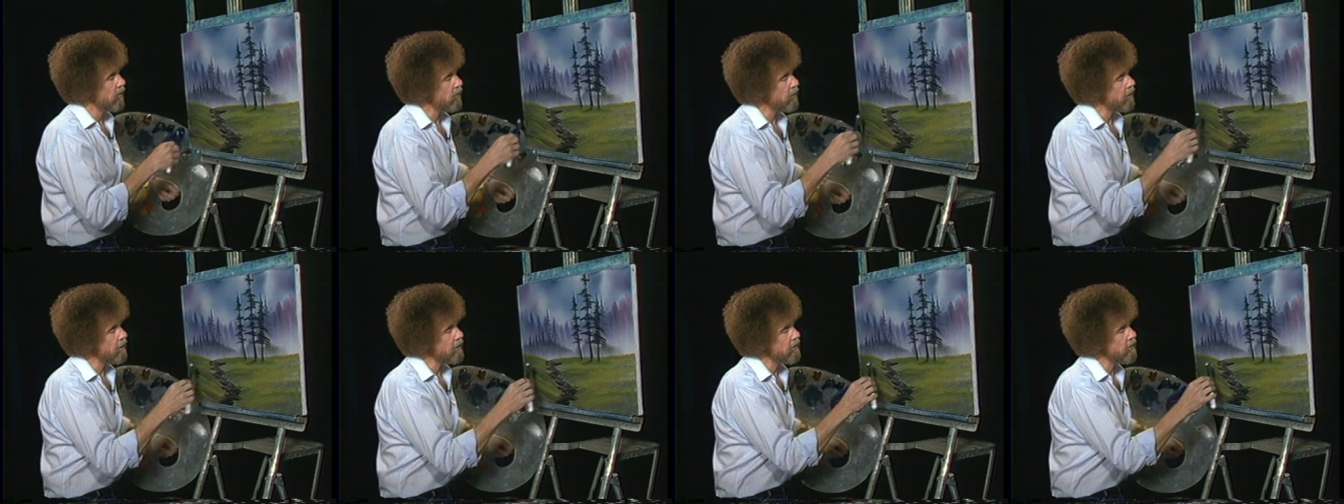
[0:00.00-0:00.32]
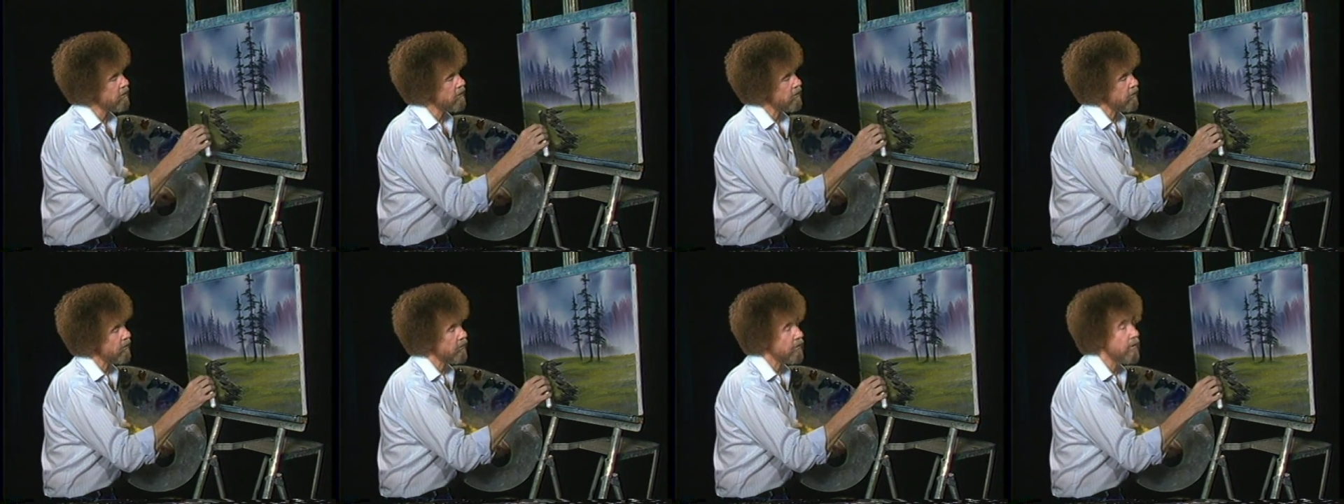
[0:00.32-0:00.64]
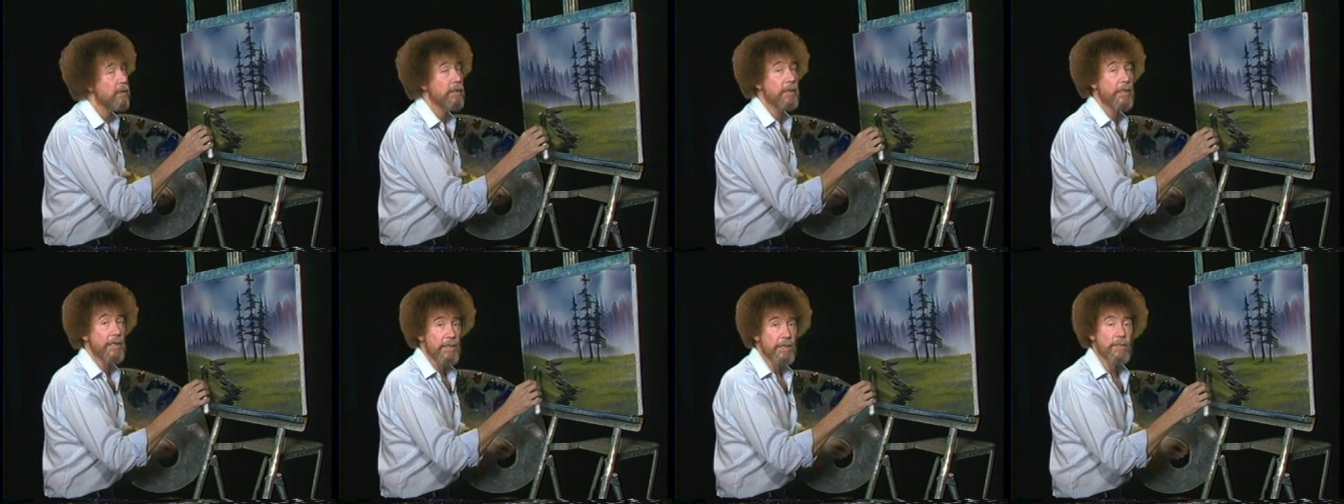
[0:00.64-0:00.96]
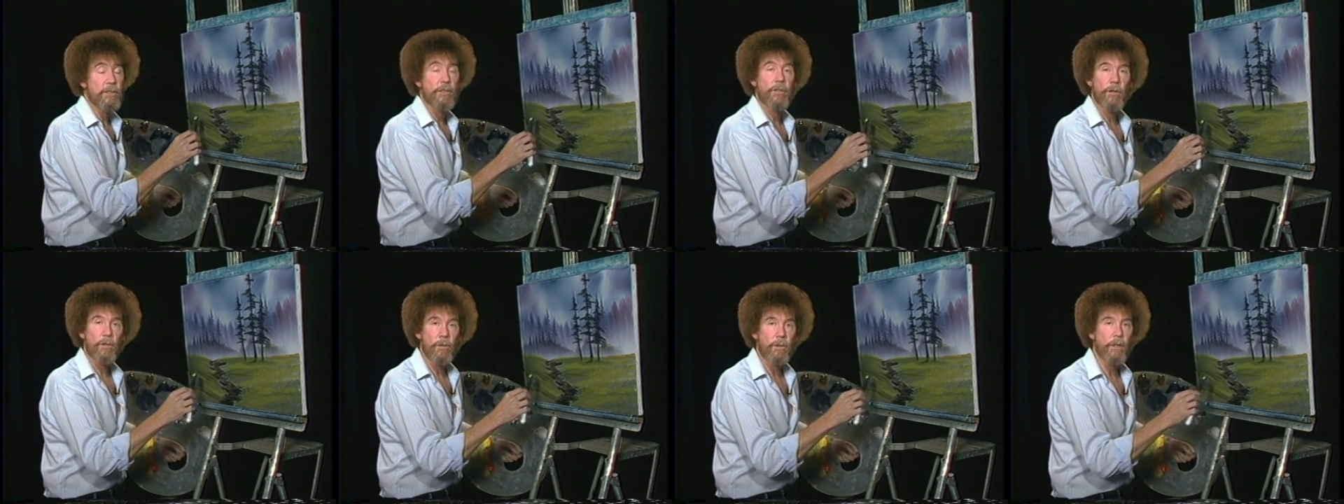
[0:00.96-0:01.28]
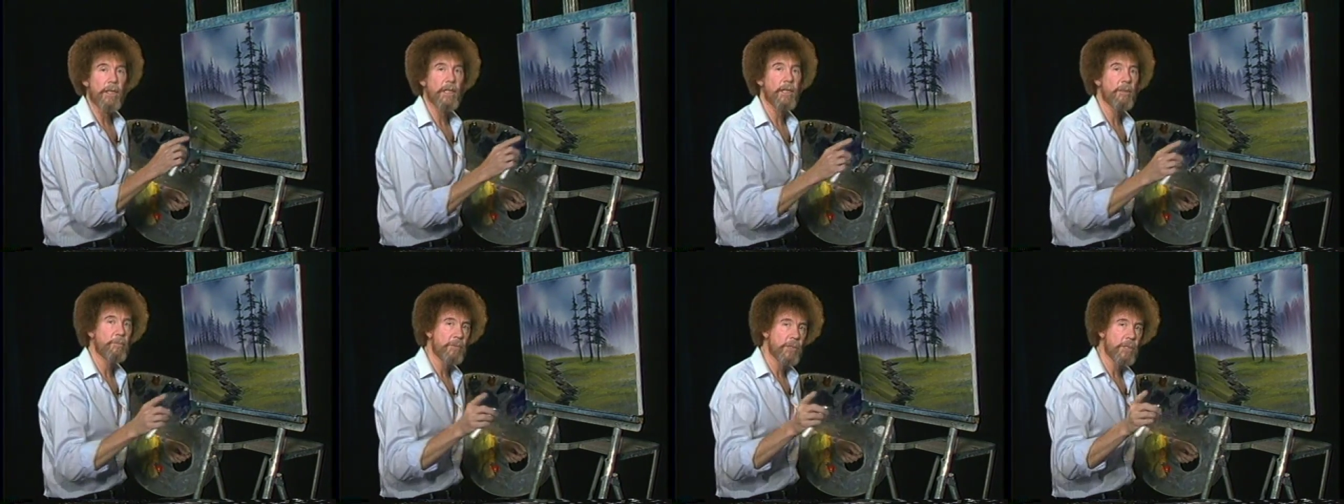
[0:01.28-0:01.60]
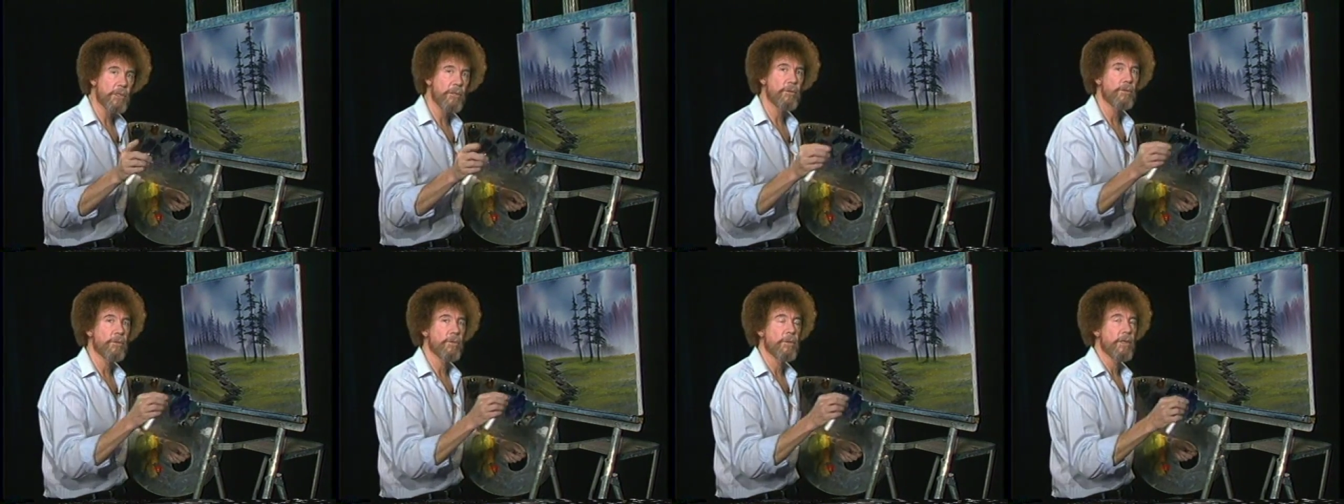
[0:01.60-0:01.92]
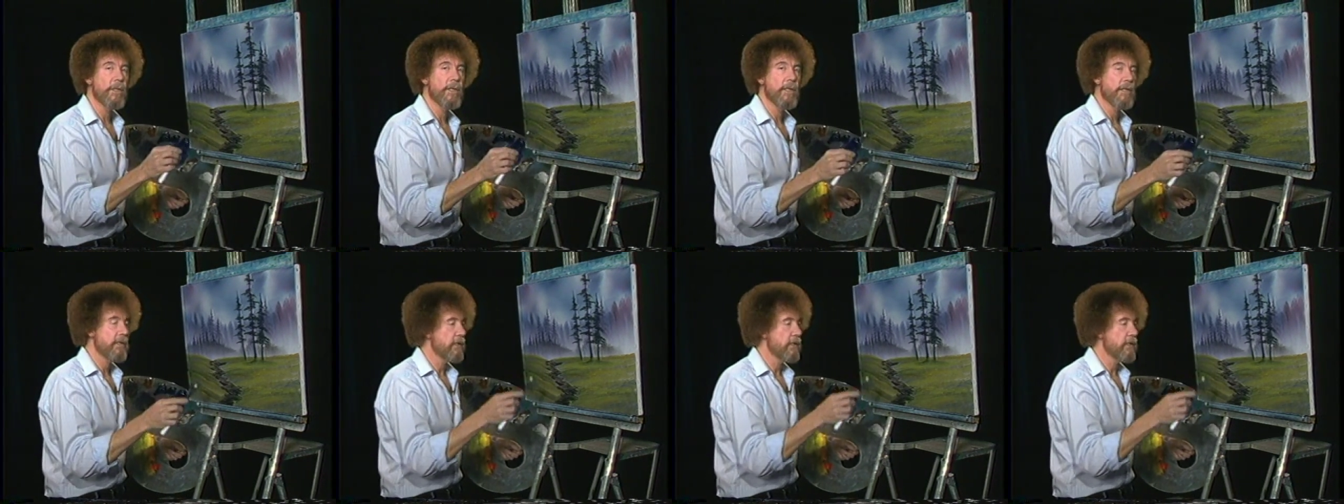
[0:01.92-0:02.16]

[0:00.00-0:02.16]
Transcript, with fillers: What you do is totally up to you.